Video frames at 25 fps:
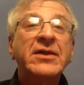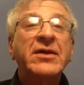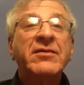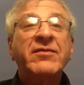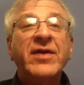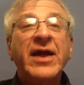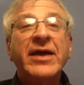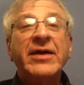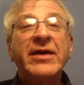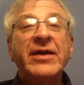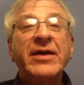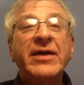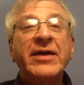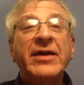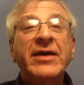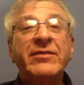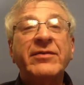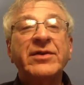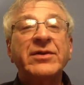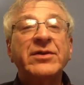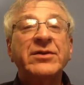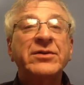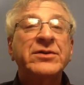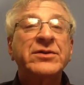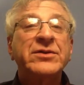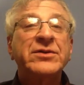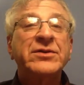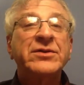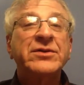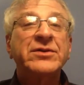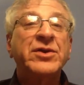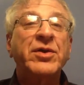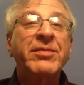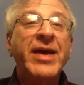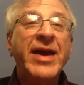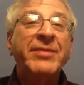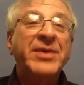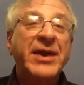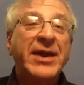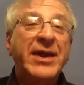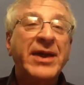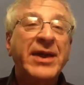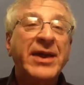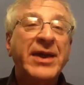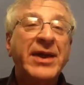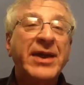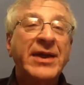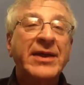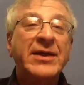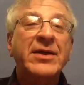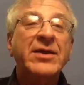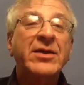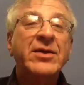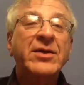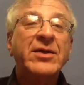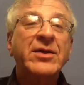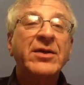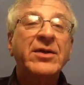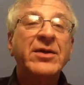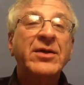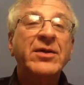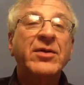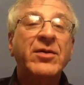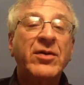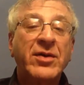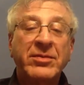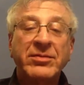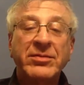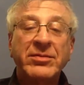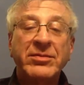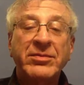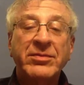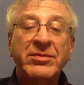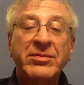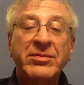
flyovers, or mapping, or